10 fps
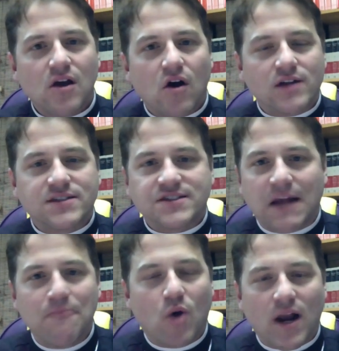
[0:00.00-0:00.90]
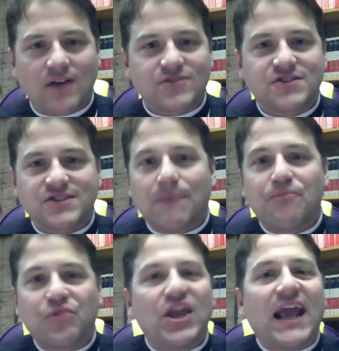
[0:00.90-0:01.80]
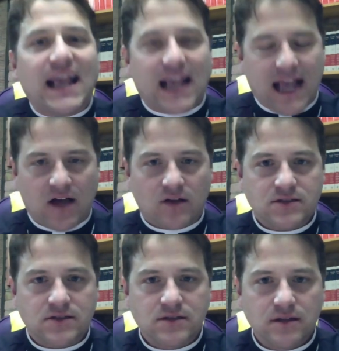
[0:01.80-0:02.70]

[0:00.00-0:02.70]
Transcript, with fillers: on someone else or something else.